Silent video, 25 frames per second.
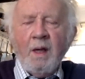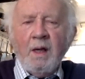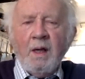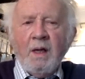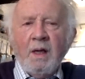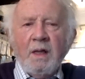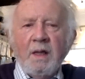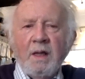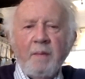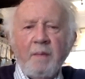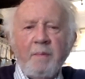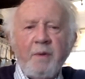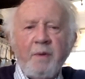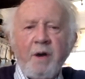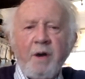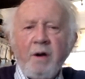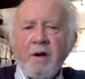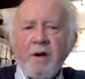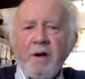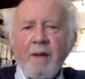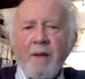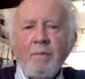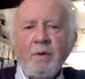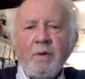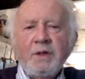The
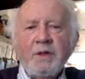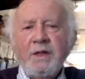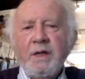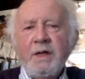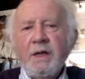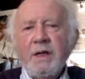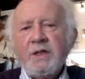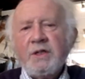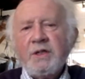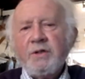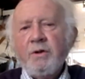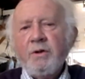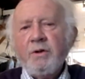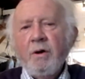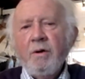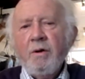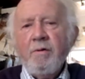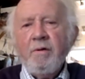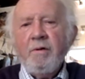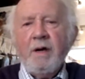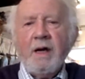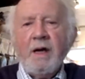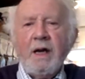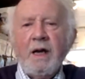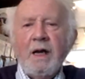program was an
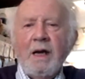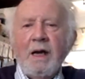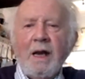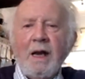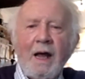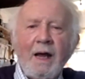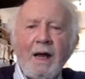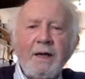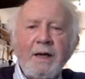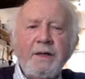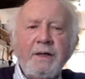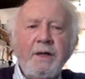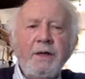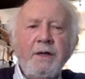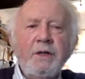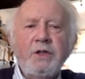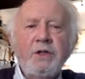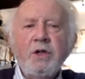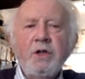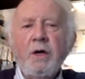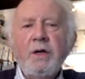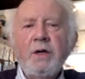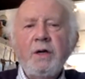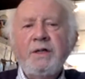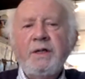extraordinarily enlightened
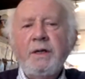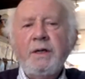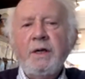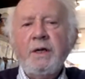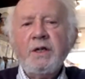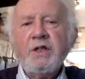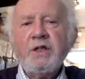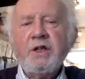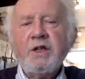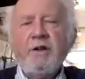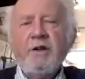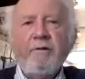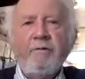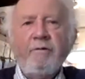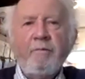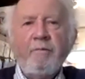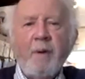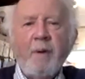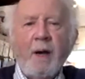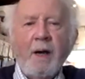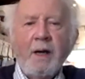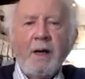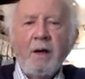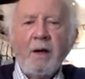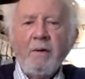joint initiative
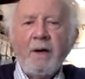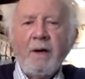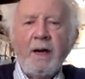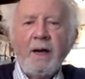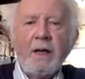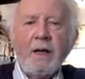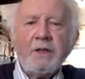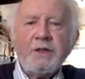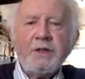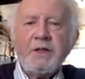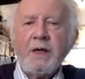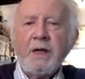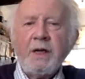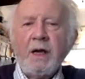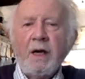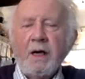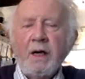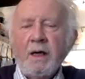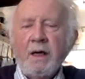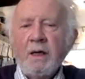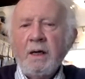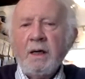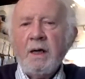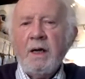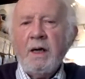by
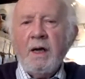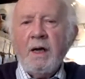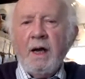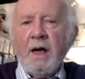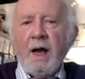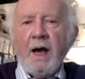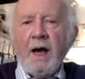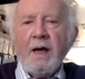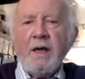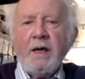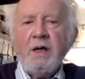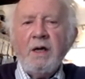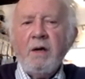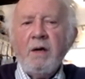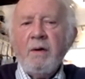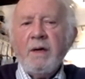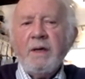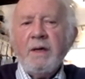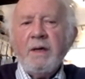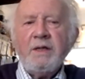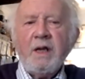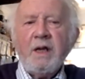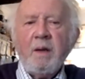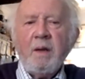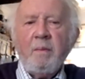UNHCR and
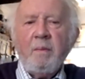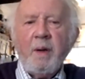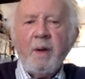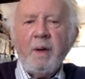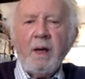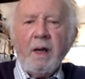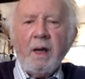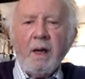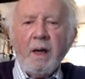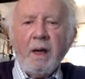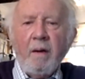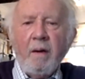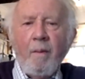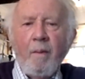UNDP.